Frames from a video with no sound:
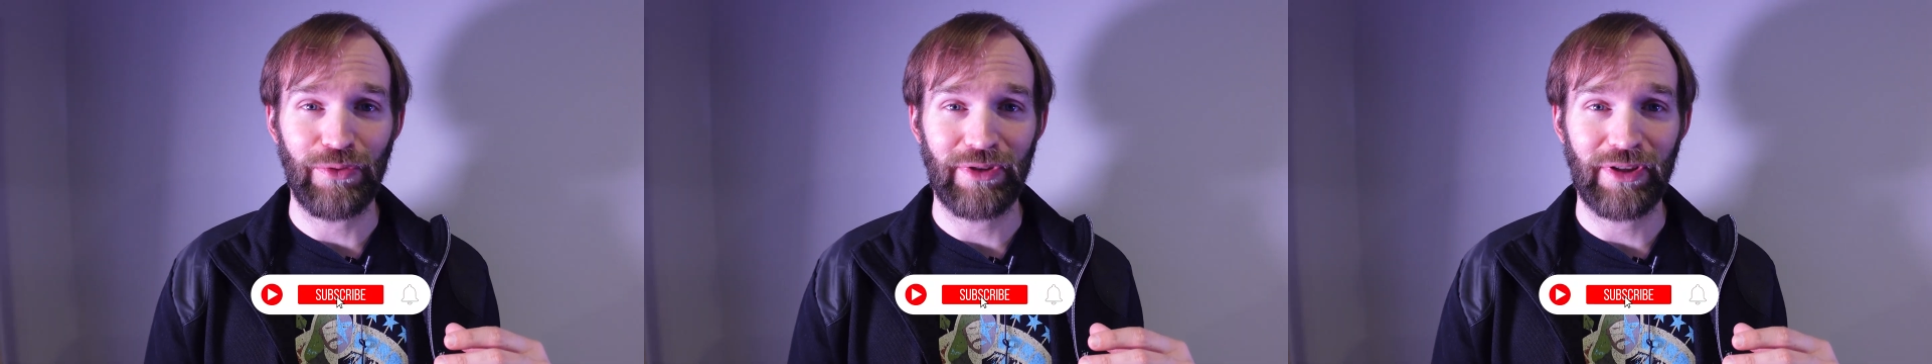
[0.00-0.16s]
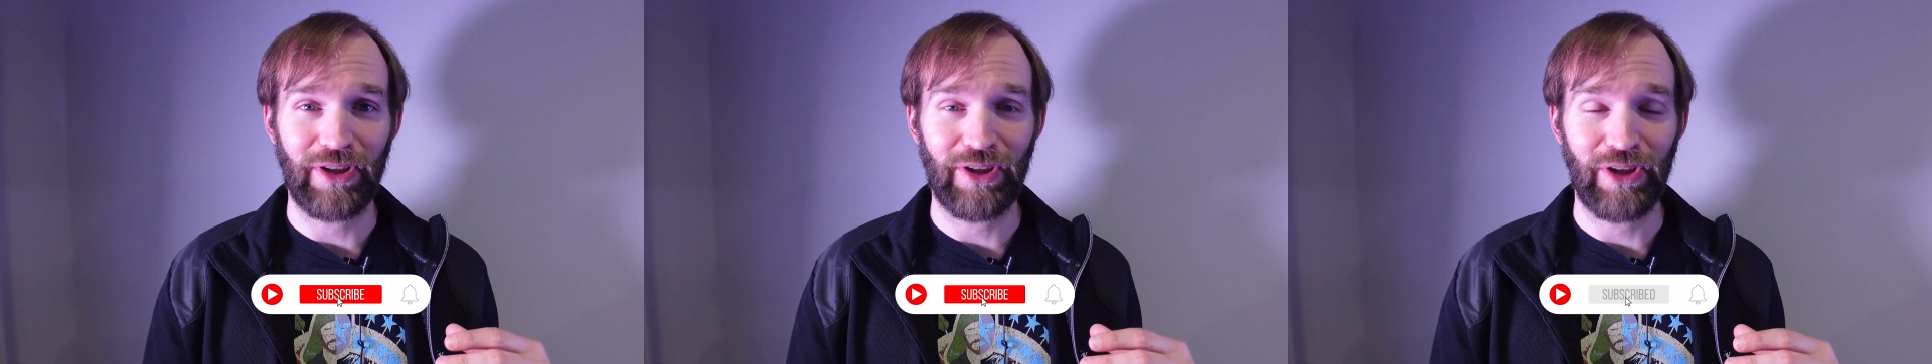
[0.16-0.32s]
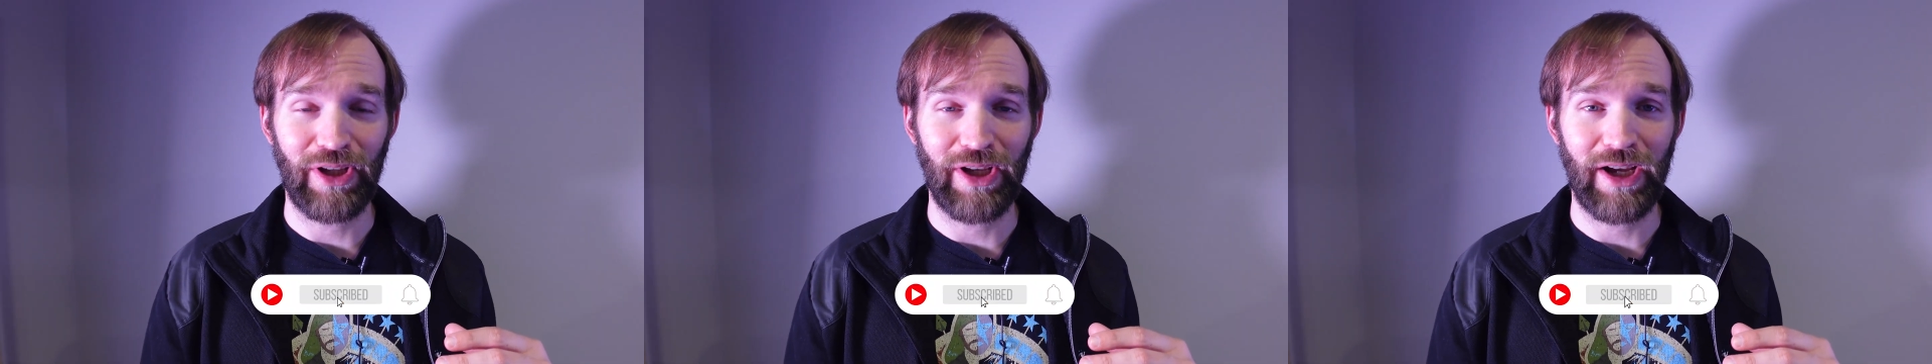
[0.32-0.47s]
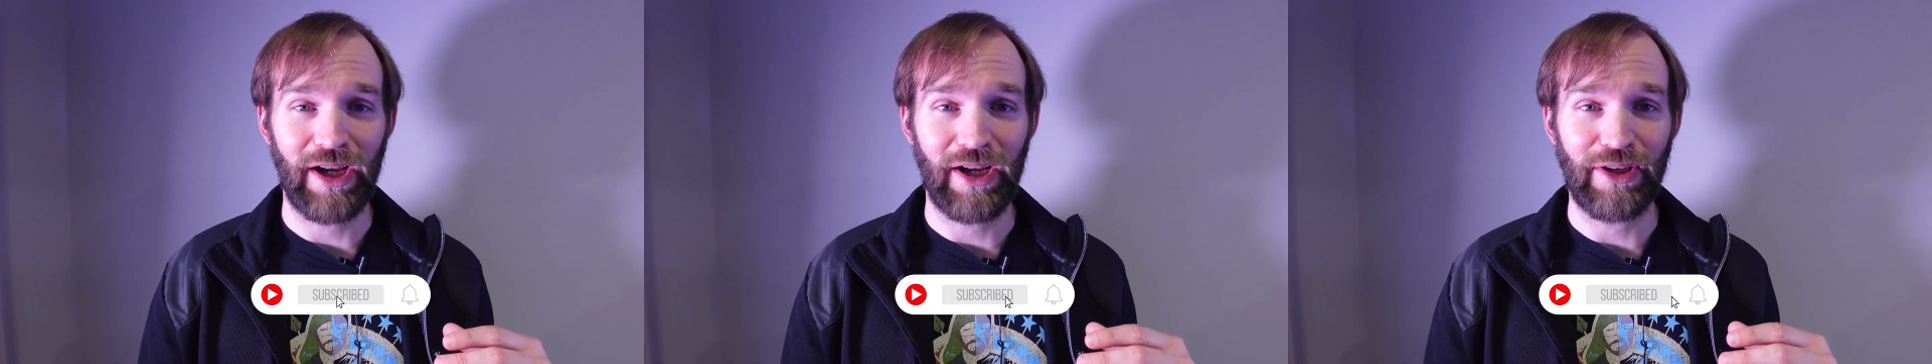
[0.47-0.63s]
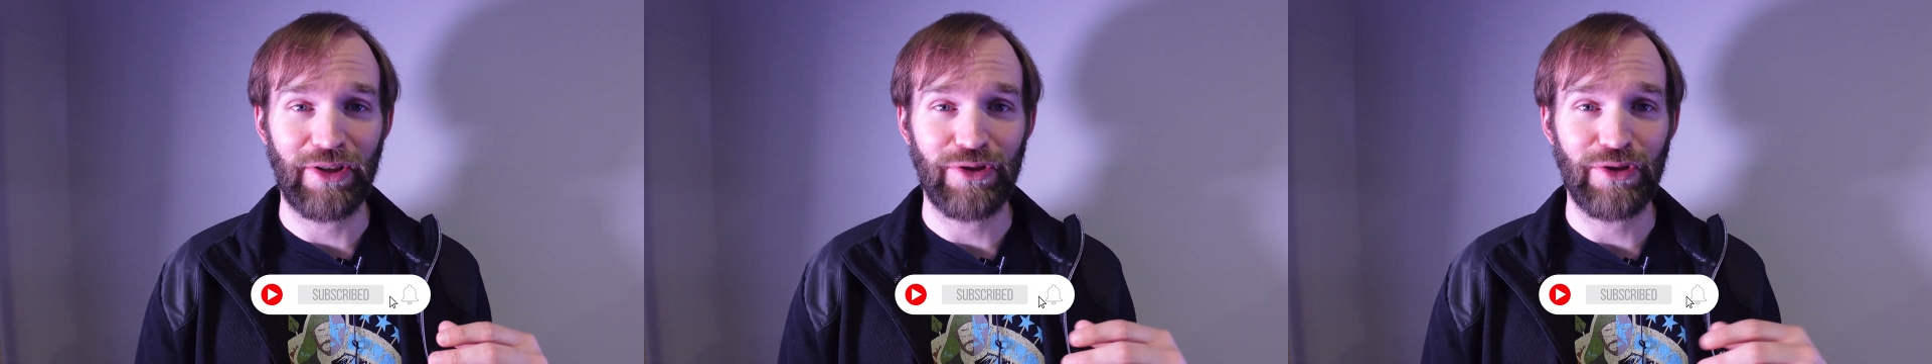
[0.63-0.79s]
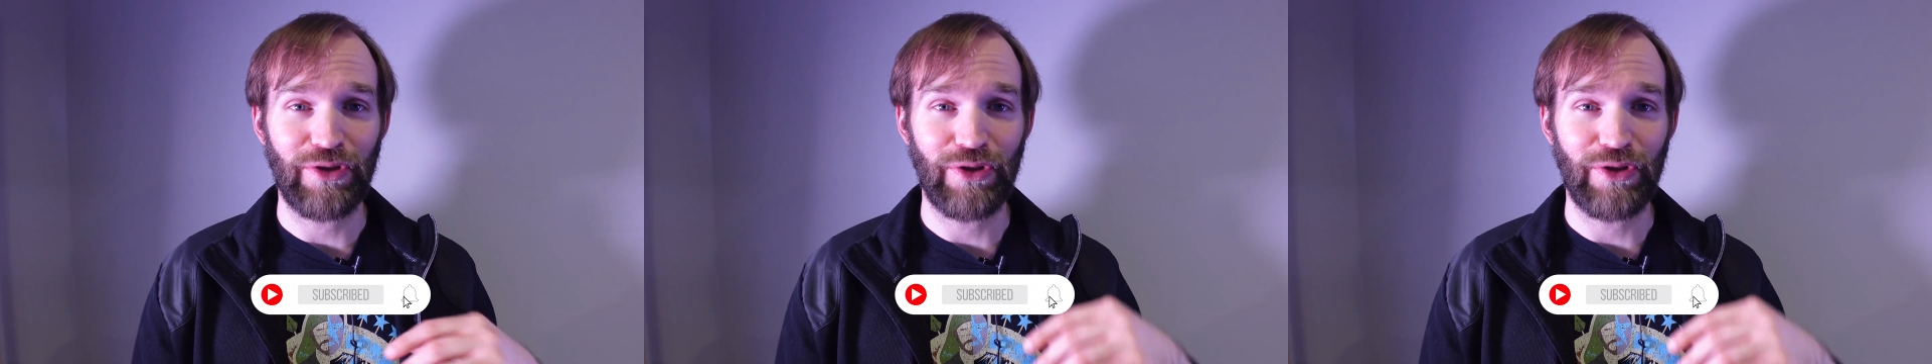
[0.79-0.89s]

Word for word: to launch